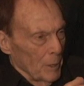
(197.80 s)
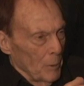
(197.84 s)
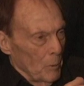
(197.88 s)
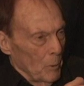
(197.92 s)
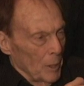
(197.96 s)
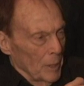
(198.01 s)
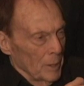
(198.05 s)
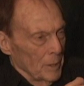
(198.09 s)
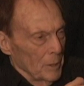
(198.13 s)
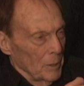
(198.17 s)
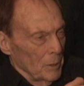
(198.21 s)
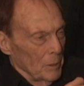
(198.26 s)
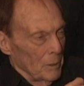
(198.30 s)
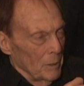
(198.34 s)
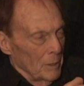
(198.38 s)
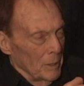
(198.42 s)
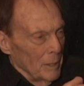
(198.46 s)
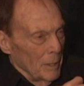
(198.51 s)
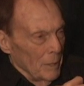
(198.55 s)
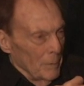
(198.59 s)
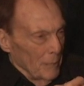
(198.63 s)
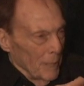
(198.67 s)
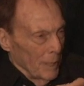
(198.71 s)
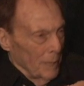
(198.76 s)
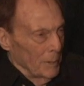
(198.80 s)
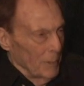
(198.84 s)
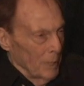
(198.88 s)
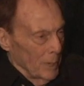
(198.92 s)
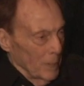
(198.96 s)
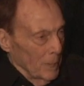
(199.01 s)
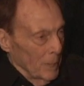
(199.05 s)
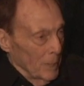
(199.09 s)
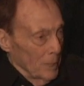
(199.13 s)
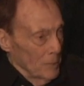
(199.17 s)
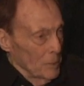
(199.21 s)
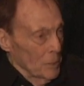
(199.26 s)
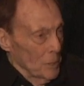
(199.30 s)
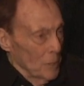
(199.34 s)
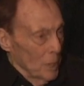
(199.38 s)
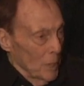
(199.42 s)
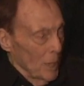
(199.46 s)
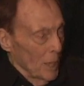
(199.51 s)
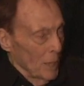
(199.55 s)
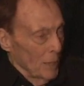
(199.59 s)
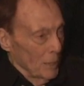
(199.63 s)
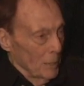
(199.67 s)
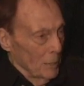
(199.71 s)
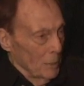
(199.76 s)
went to right there in
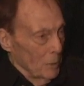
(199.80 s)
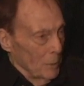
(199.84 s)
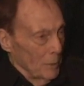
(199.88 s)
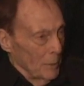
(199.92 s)
Chicago.